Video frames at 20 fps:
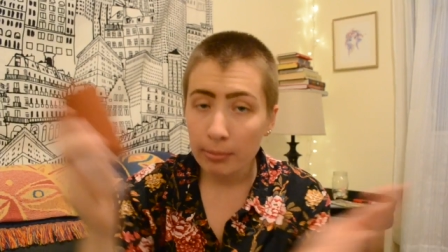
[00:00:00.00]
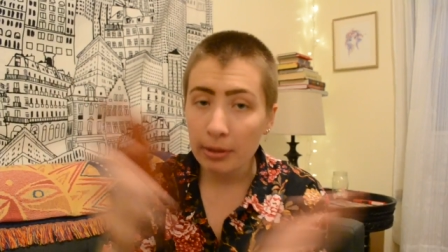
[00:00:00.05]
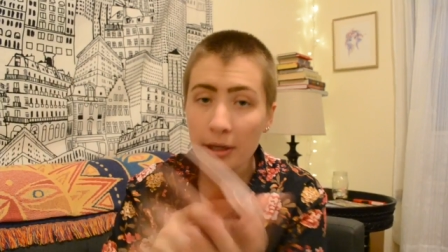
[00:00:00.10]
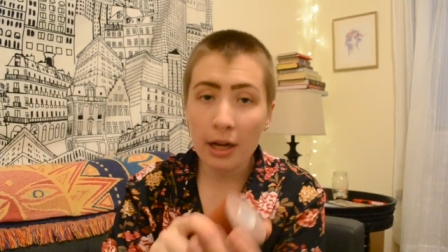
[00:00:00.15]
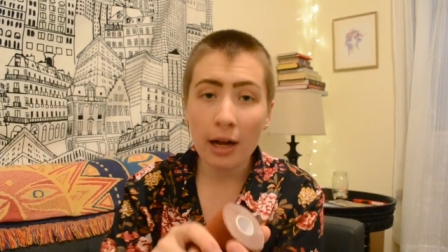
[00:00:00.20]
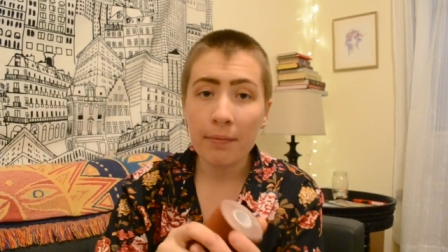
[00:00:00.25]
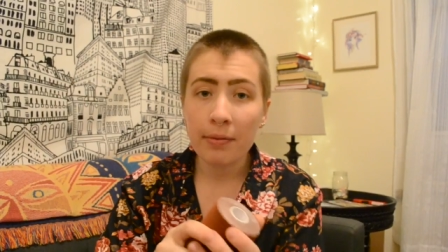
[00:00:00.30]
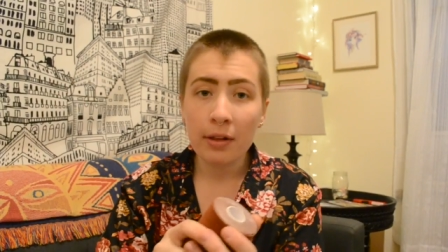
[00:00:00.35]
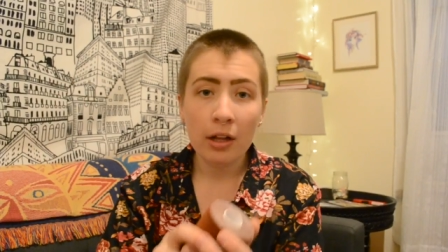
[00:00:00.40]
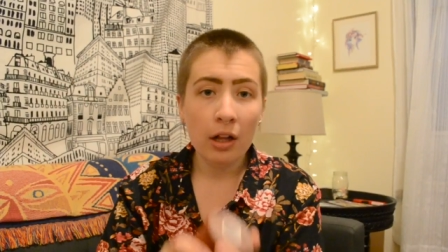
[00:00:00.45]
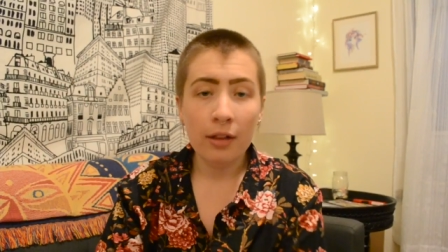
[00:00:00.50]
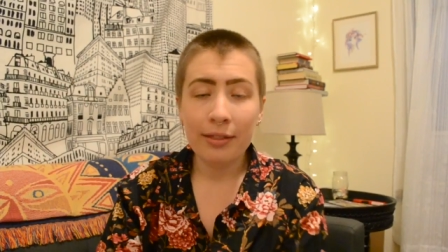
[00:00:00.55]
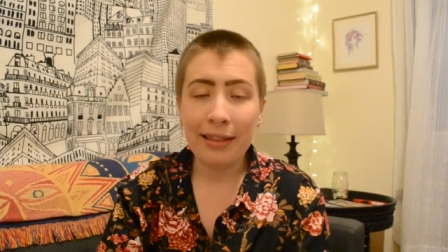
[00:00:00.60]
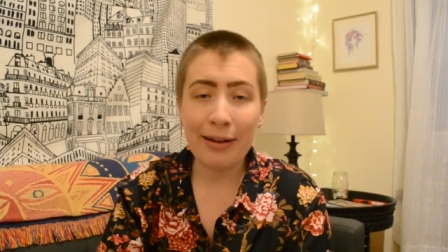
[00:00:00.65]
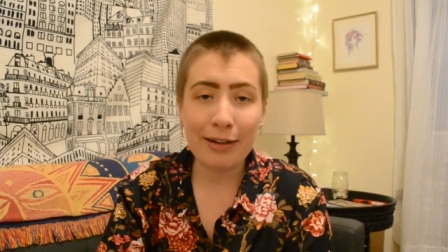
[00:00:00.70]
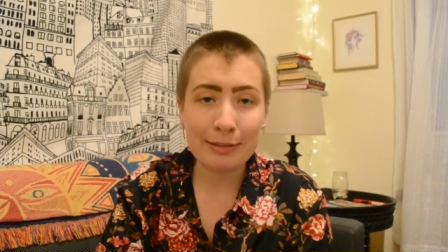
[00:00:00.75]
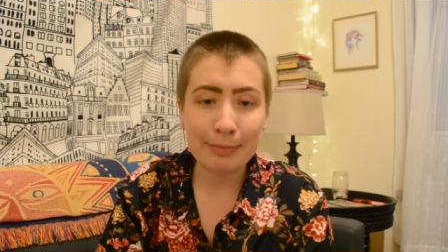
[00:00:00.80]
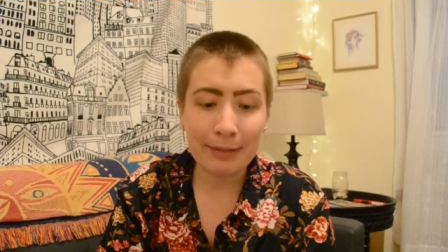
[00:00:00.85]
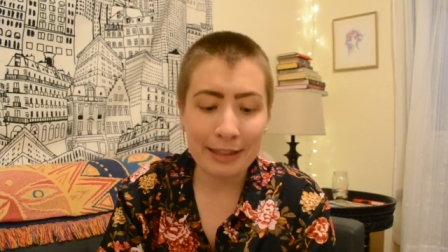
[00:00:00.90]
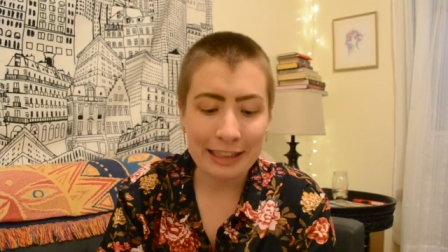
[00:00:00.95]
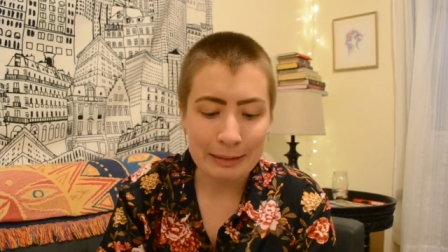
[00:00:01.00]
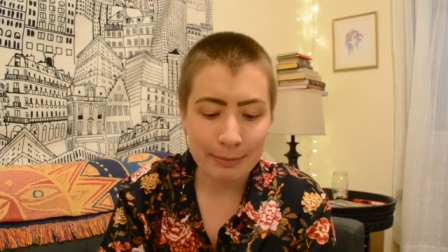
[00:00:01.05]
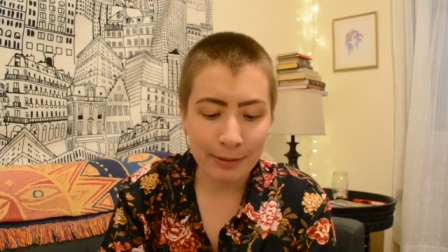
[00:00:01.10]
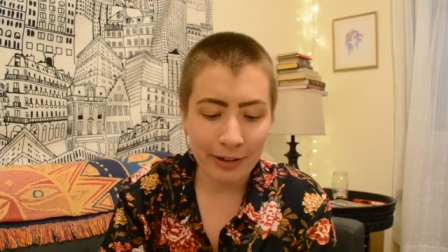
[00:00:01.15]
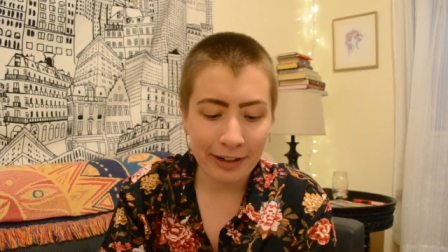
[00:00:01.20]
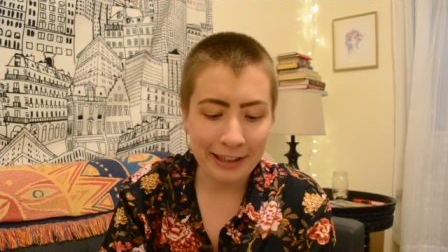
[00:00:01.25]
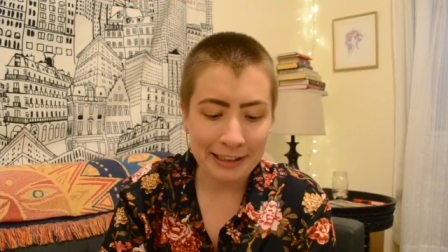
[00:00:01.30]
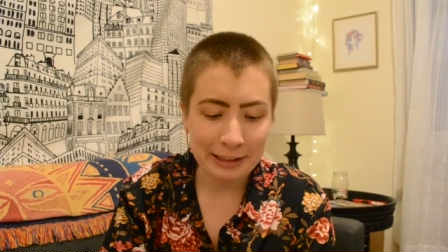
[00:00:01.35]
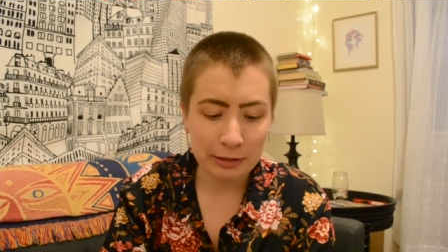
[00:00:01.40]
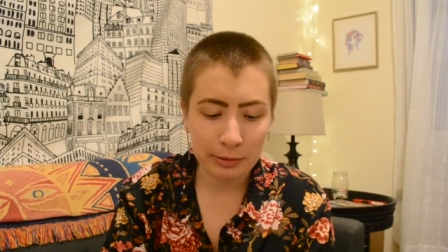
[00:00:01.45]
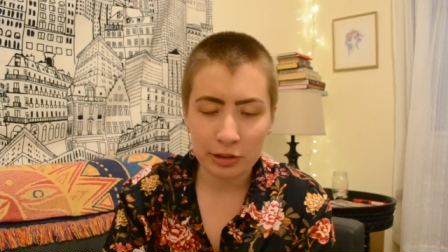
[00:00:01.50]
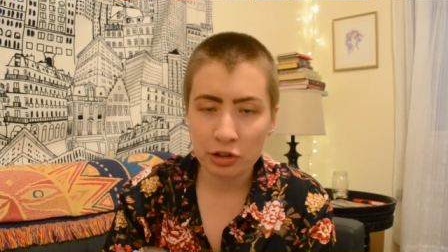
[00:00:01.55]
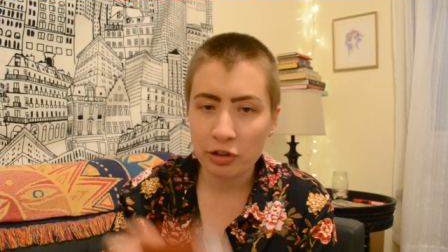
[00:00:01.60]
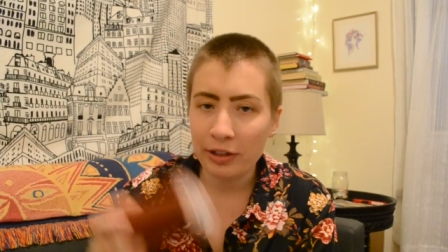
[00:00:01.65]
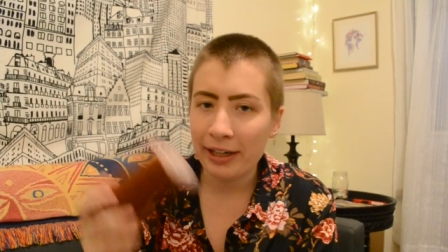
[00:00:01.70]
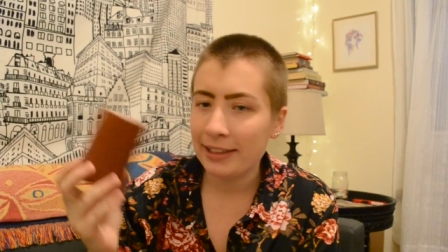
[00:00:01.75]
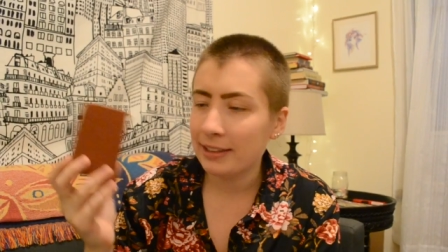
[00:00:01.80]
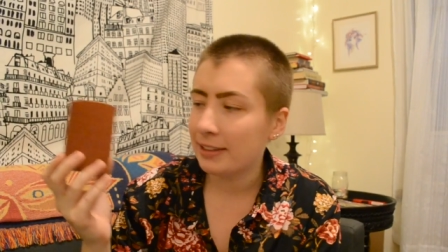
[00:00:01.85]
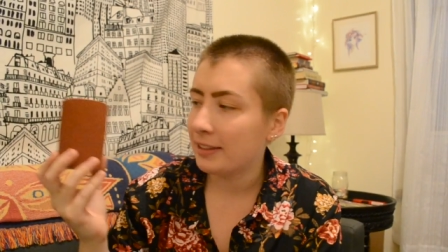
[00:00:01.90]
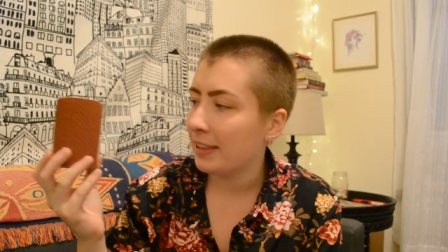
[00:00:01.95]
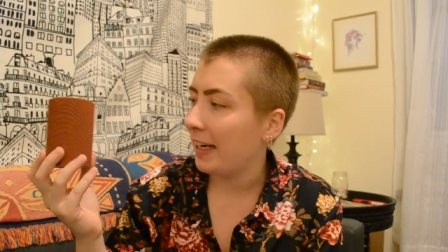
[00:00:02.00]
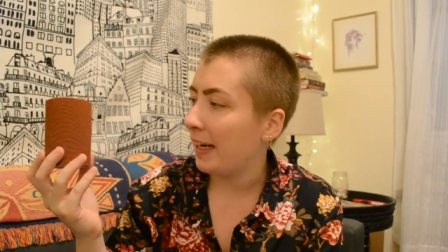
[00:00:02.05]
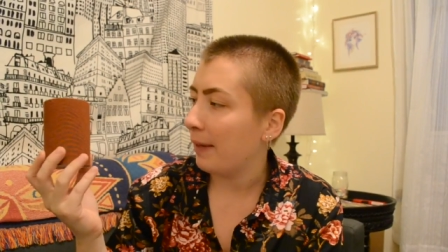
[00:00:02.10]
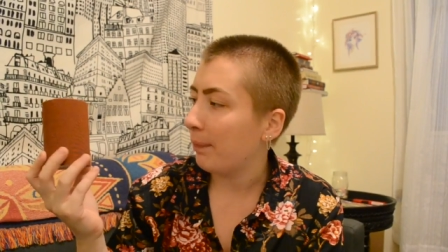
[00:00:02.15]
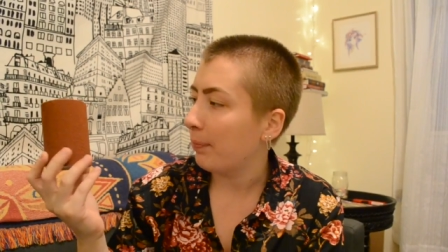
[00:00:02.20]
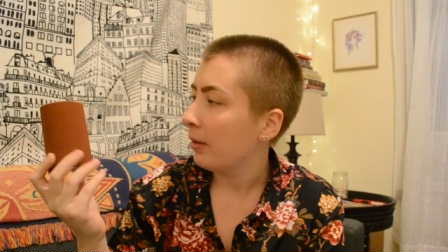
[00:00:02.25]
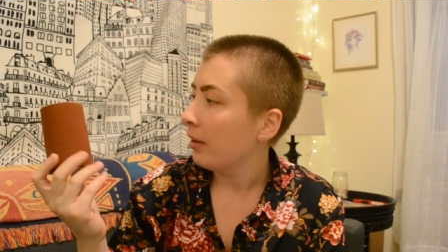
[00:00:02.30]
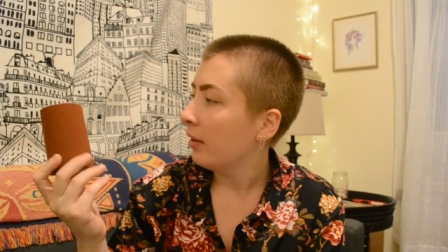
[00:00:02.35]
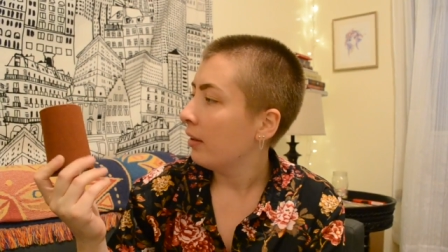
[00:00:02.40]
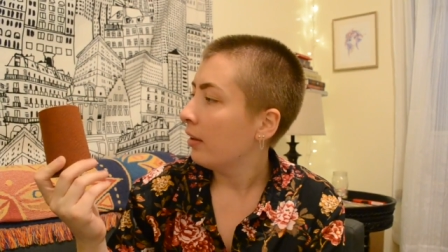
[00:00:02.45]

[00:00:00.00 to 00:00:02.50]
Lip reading: yeah, that was my experience with TransTape.